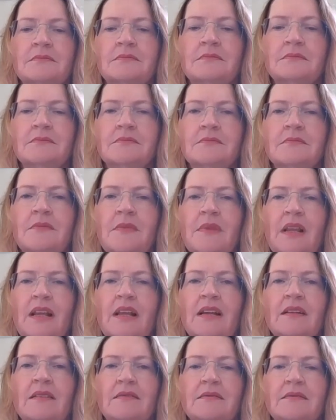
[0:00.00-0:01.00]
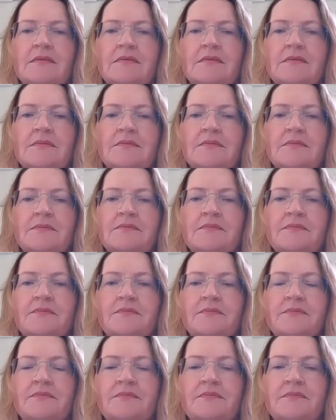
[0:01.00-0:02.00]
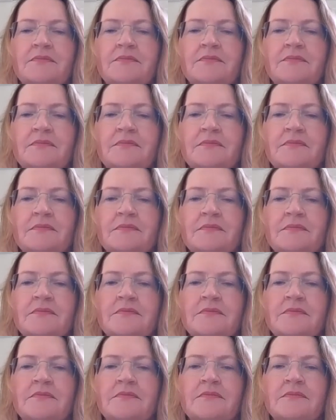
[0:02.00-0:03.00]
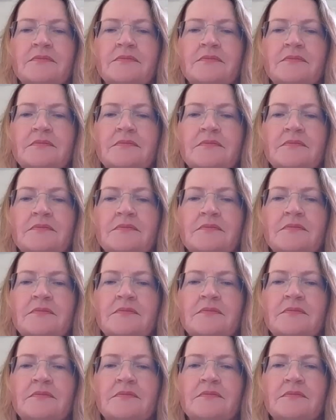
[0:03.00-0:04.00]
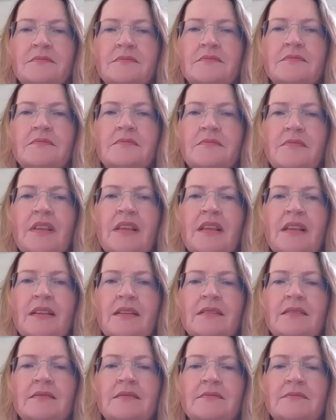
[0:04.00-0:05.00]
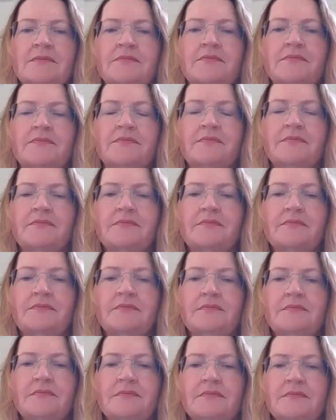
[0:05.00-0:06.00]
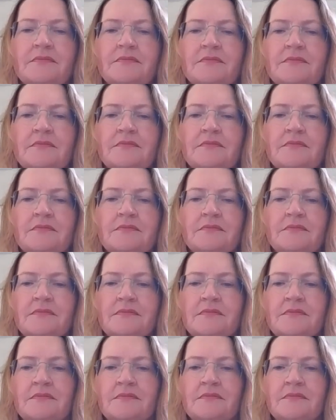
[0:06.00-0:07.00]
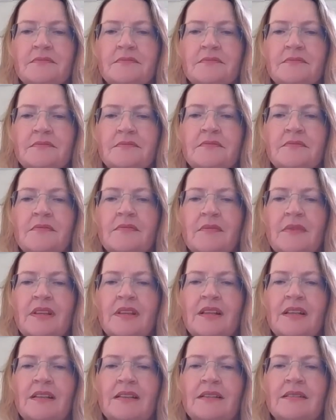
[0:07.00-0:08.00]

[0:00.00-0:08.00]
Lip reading: (silent)